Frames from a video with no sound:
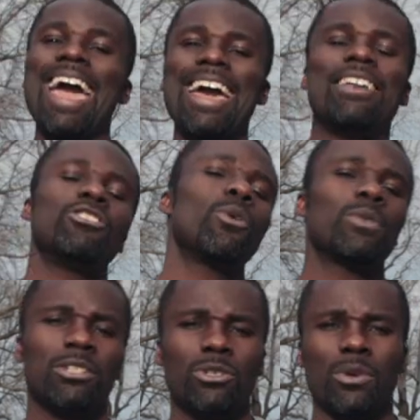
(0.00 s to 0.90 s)
and know
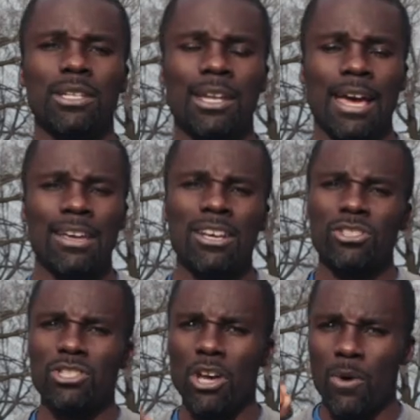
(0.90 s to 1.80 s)
what to do at the net.
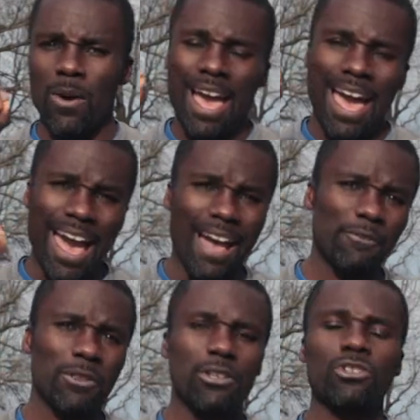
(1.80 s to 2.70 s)
So after